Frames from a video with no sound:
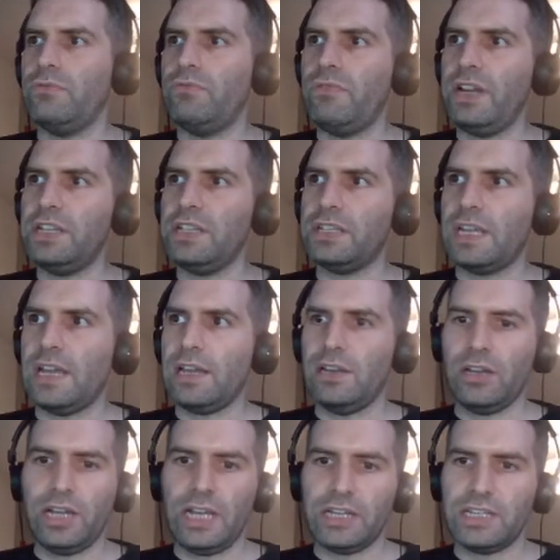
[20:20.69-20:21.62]
red
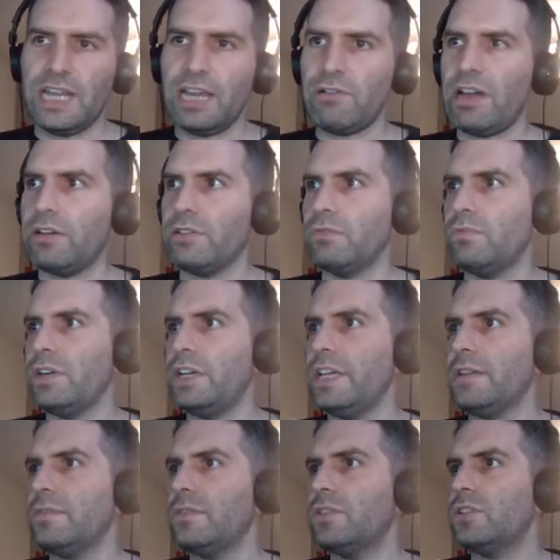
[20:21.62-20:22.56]
satellite is now out of the
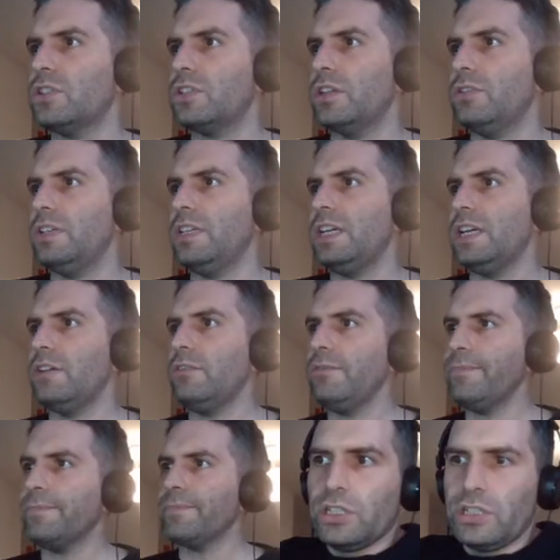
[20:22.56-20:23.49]
way. So
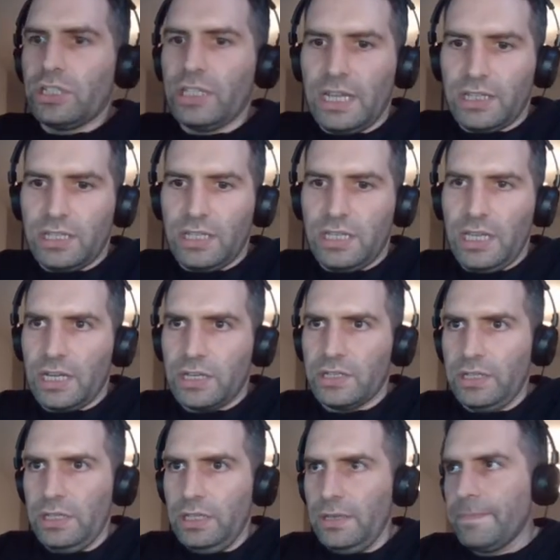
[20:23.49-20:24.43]
now, to get to the
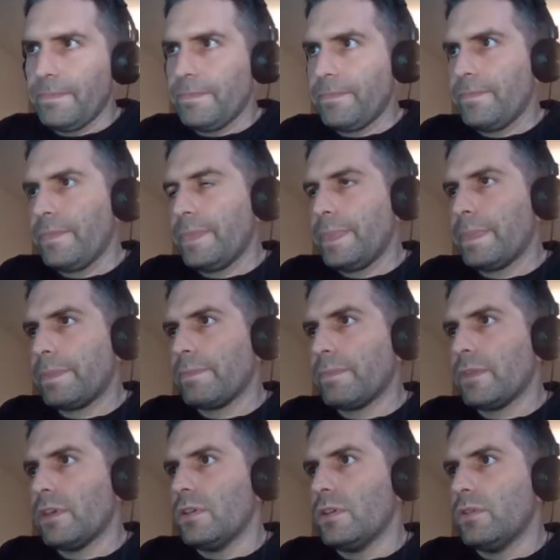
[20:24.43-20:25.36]
exit,
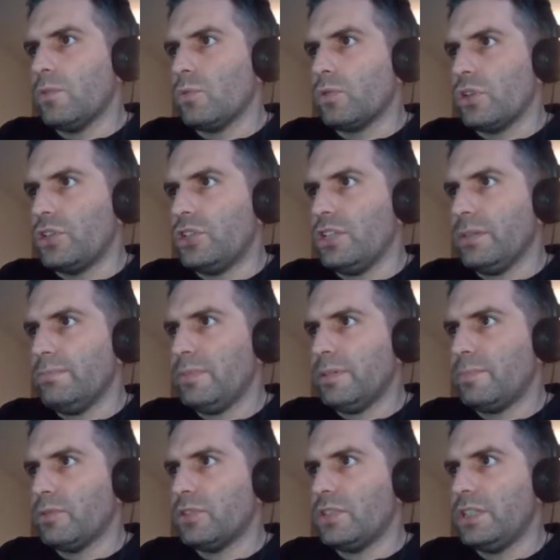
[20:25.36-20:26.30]
I'm going to jump
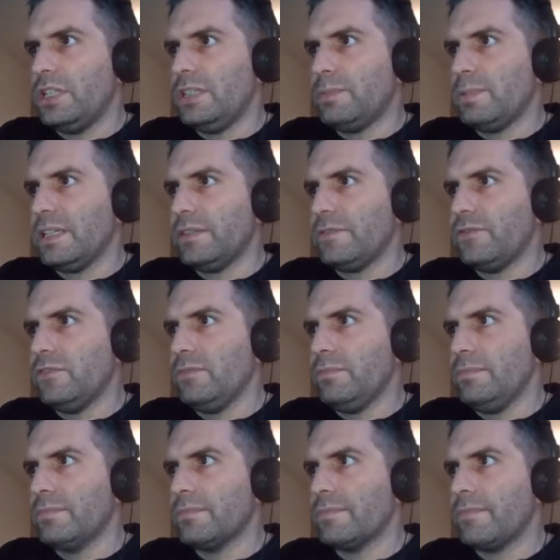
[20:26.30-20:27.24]
up onto this
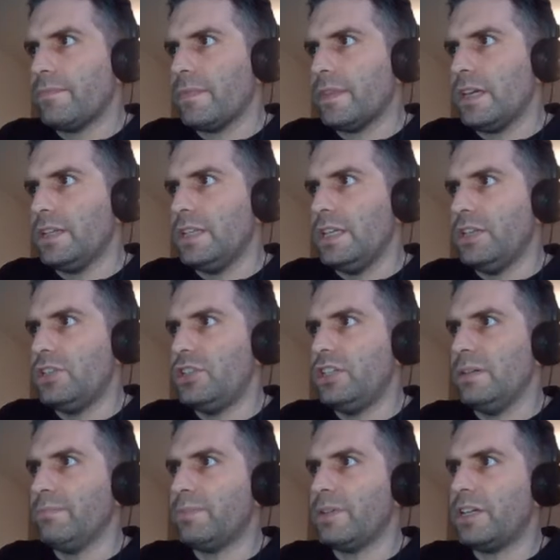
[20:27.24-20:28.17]
platform and then
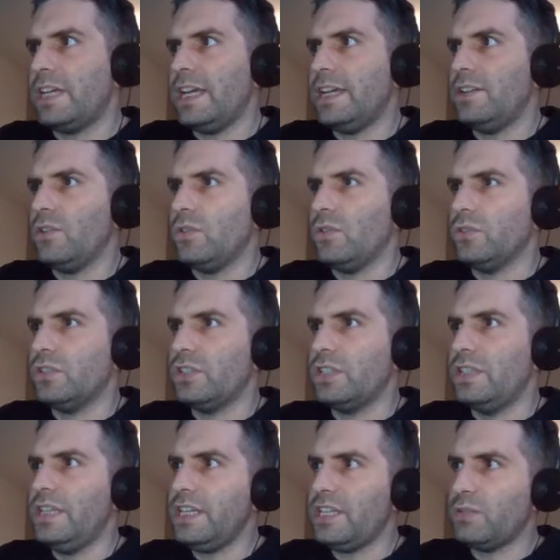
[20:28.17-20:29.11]
jump again
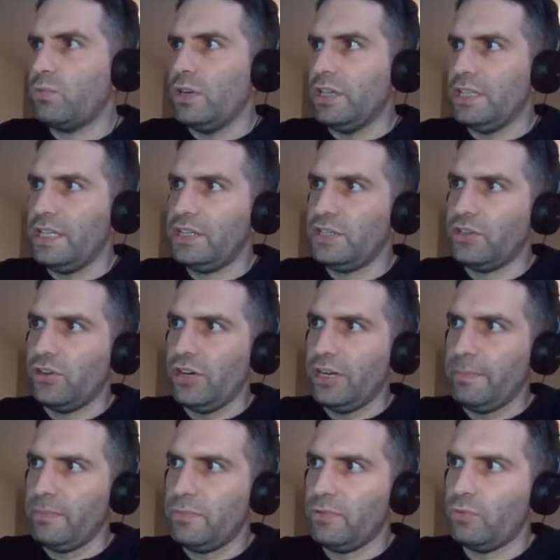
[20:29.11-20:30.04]
onto this one this
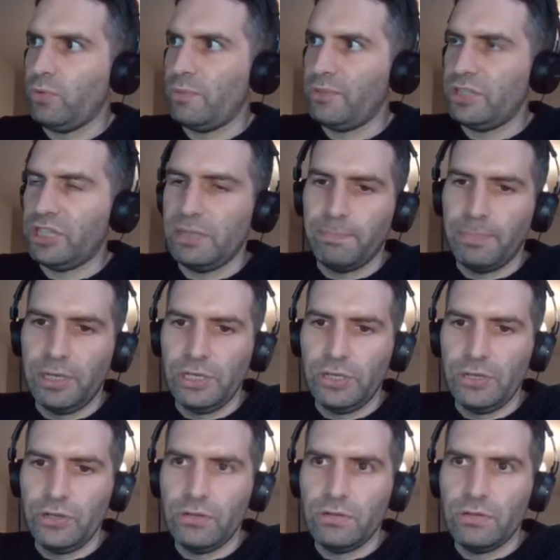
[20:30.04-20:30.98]
time, the one with the
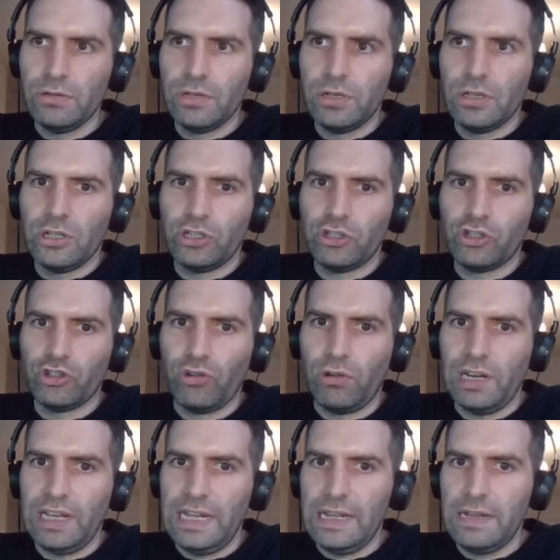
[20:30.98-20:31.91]
blue
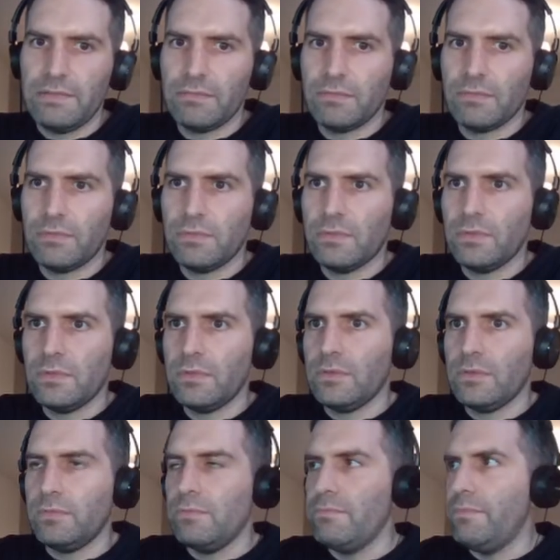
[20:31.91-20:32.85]
trolley
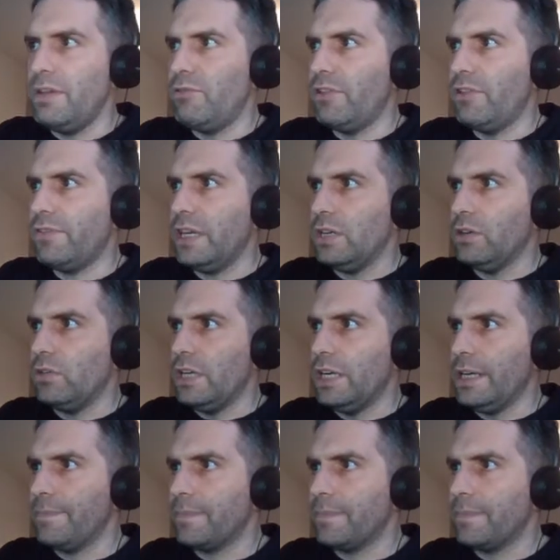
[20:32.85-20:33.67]
mirror thing on it,